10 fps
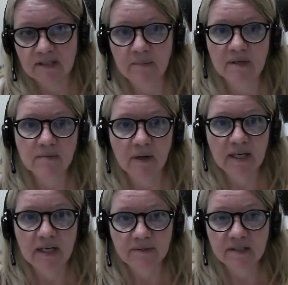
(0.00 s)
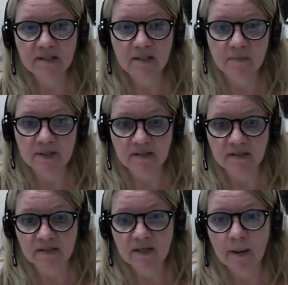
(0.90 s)
that means money comes into the
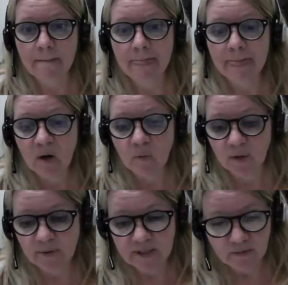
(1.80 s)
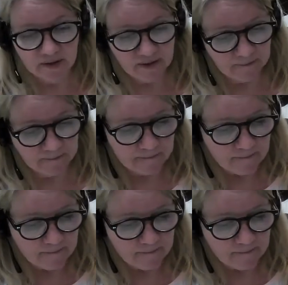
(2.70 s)
business. What do we do with it?